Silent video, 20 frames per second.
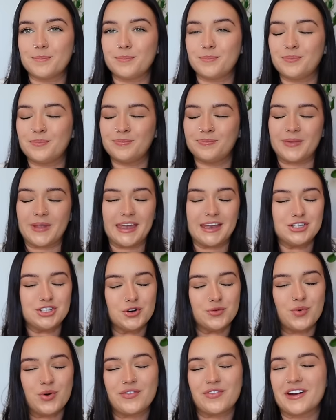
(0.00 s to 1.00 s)
hint
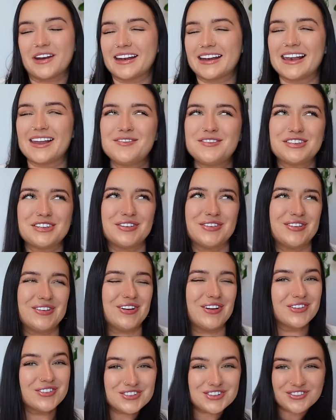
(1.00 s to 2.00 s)
your boyfriend, I'd love some new
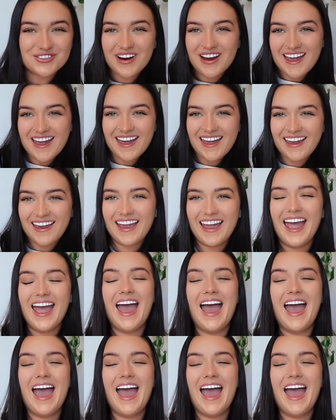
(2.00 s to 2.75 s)
lingerie,